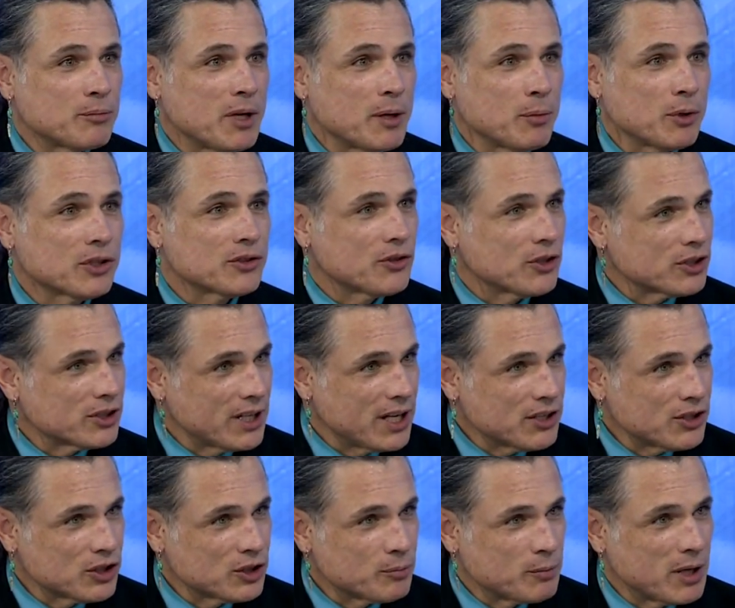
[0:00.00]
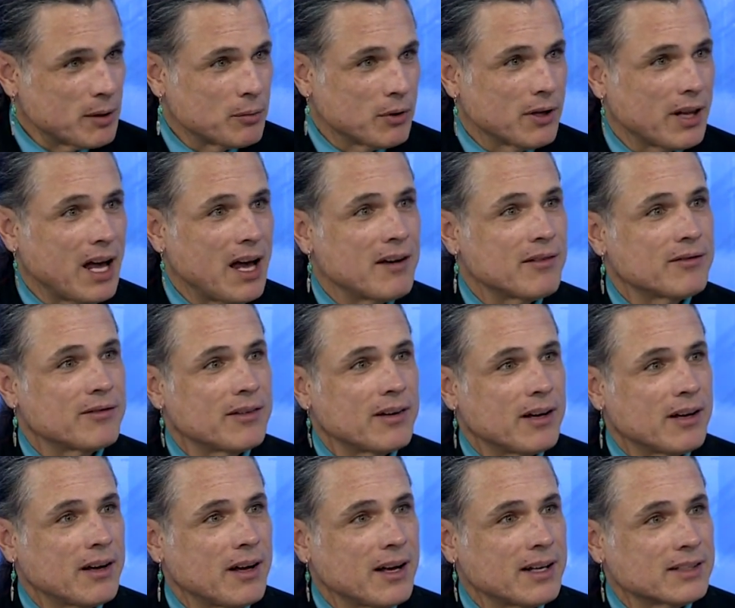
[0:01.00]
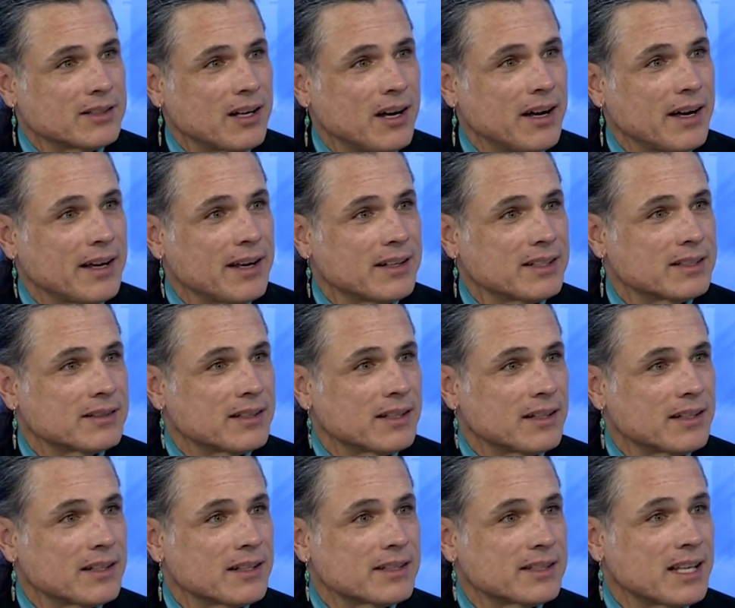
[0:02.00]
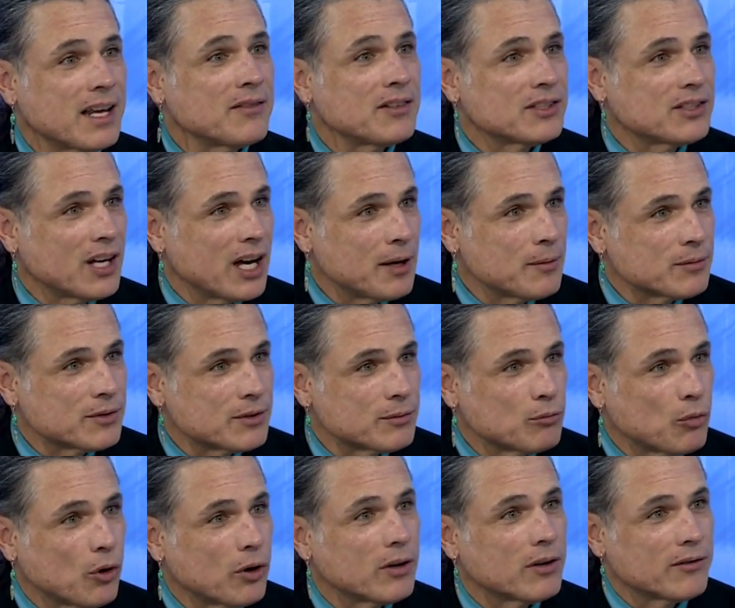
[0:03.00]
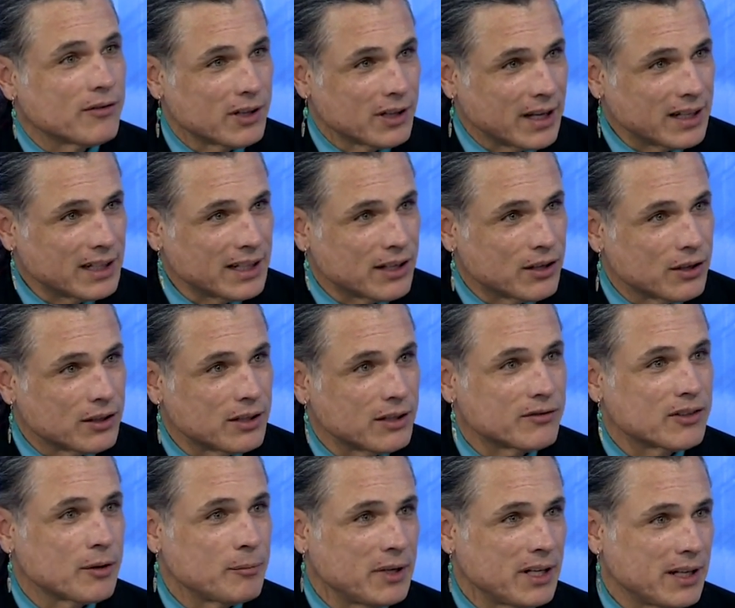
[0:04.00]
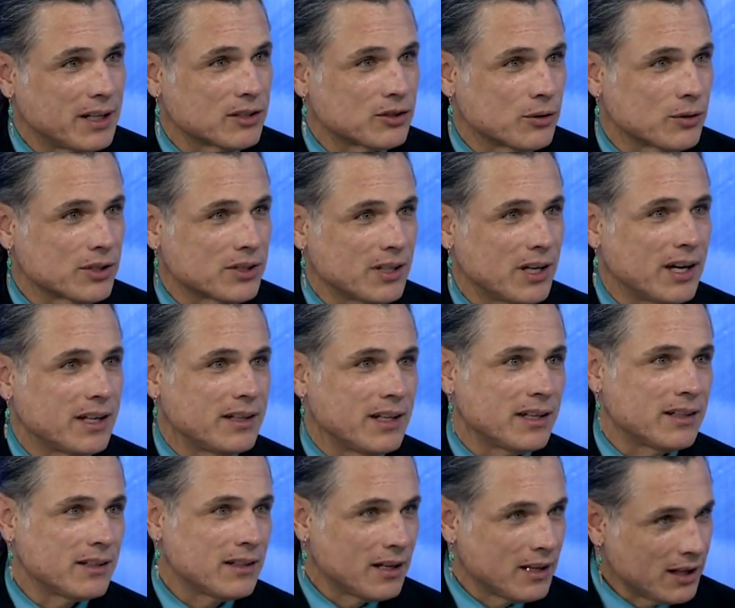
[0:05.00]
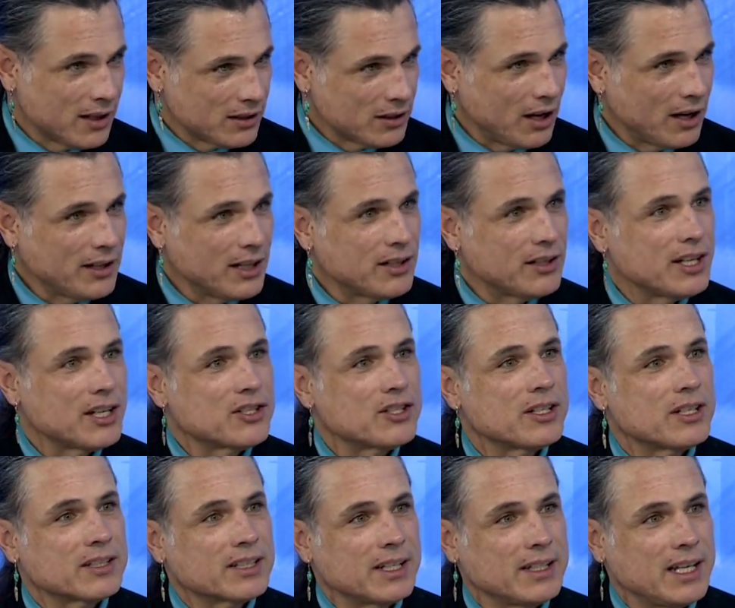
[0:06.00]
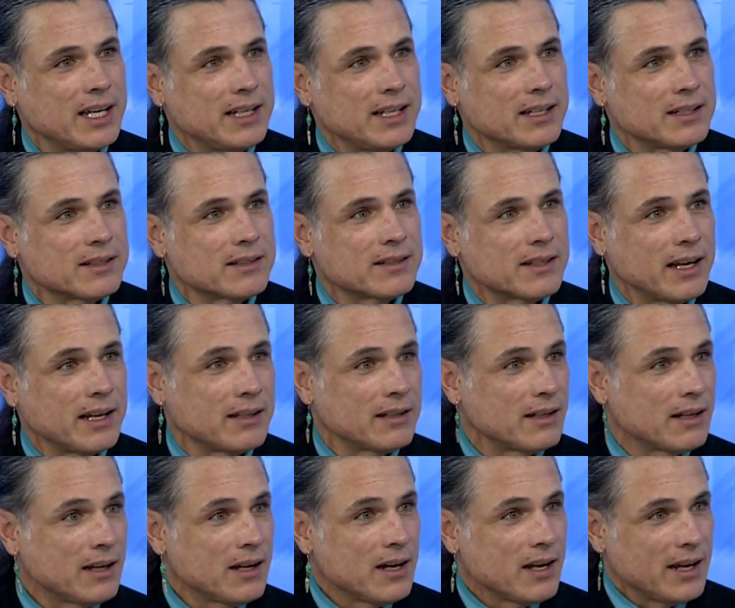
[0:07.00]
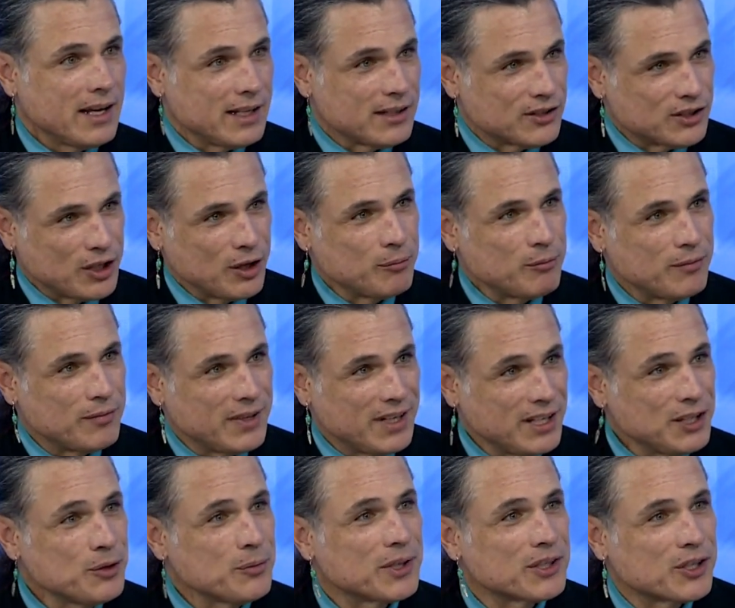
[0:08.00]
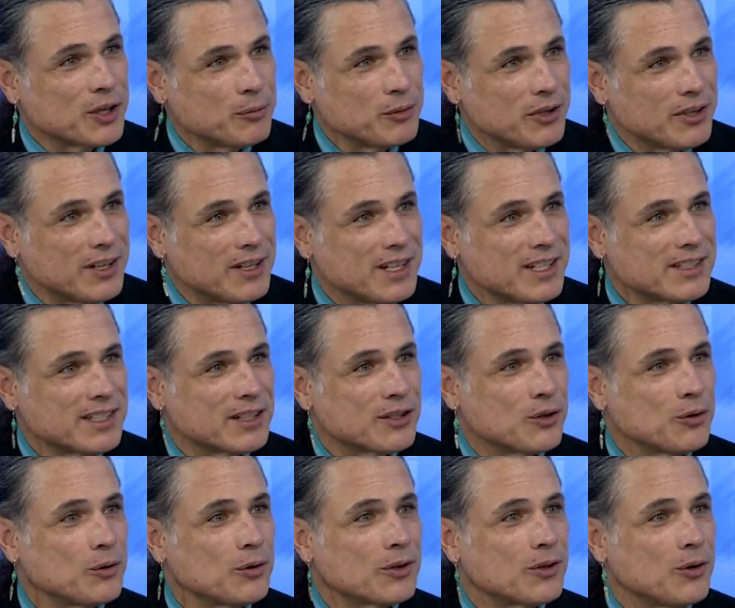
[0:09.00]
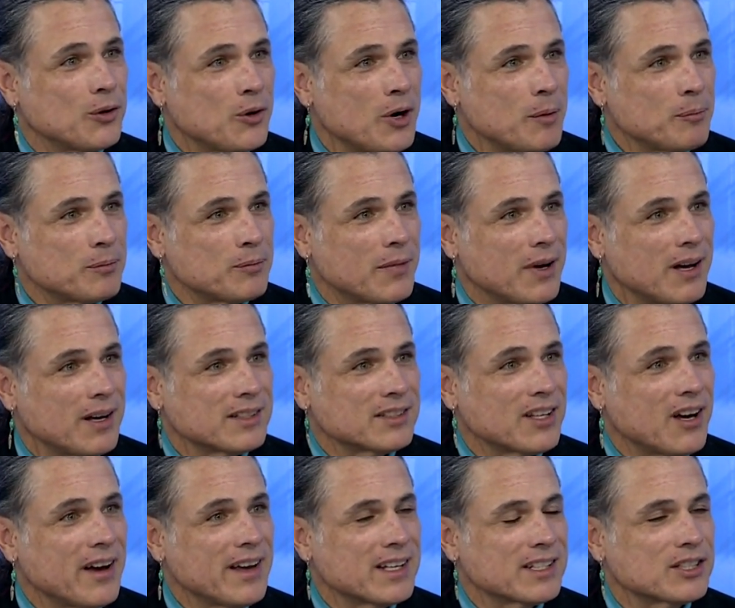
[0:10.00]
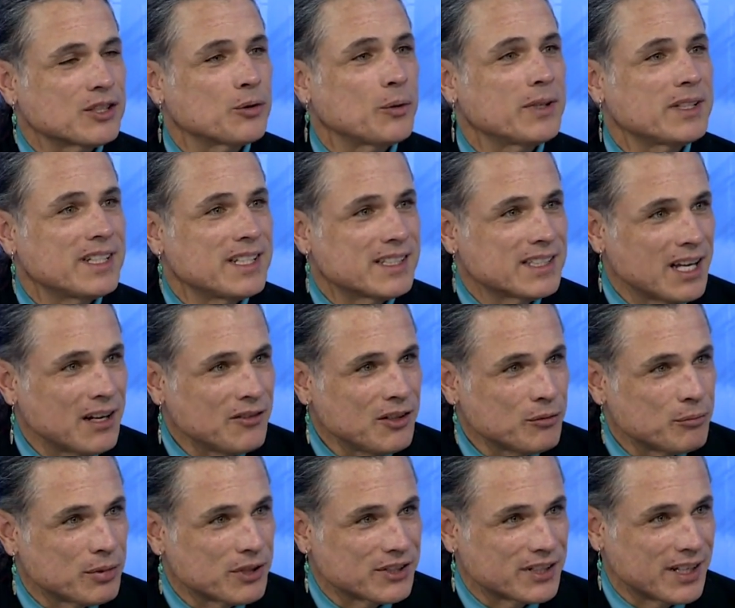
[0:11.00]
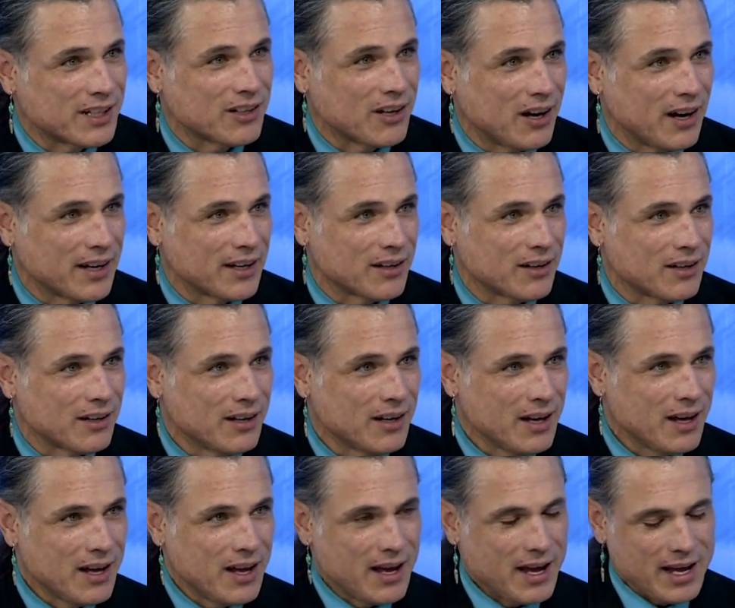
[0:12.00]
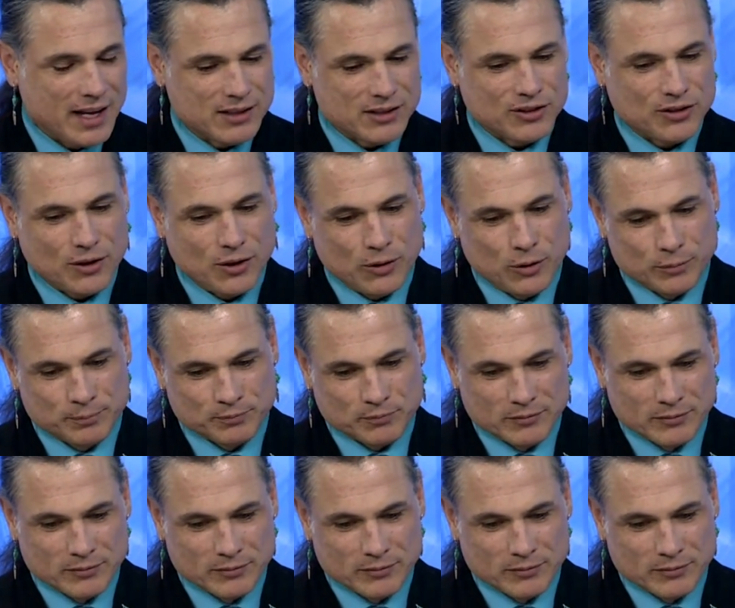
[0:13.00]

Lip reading: peoples, First Nations people, have as high as 7 times more of a likelihood of committing suicide than non-Indigenous Canadians. And in some Inuit communities, it could go up as high as 27% higher. And so